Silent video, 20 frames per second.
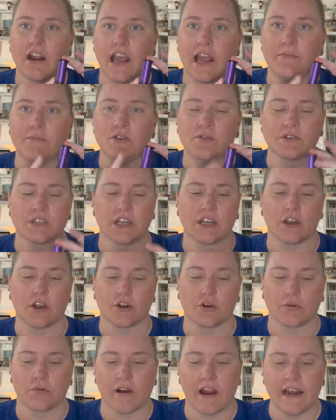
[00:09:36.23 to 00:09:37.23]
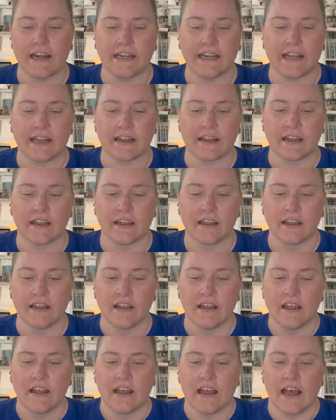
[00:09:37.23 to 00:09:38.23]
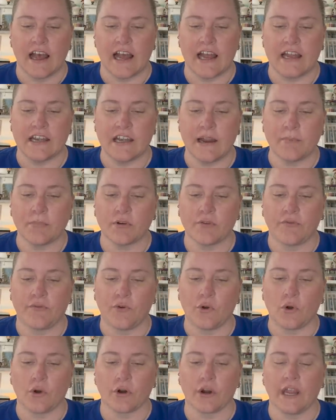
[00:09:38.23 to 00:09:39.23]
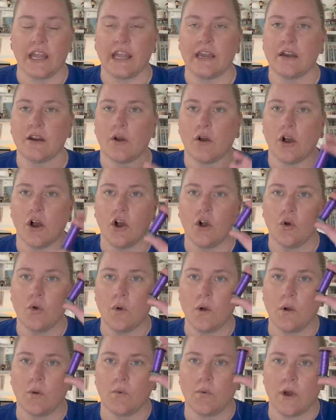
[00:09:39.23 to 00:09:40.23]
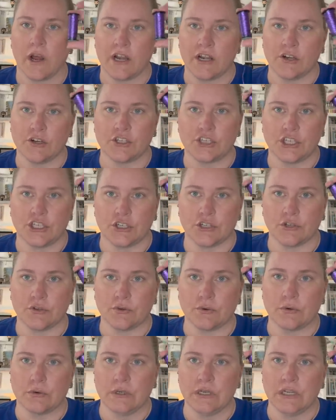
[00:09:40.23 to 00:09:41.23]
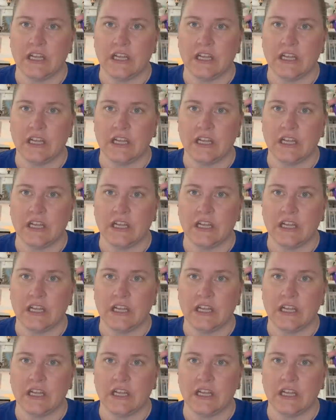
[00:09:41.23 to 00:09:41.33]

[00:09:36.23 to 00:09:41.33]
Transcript: I'm using Krynek number 4 in 012.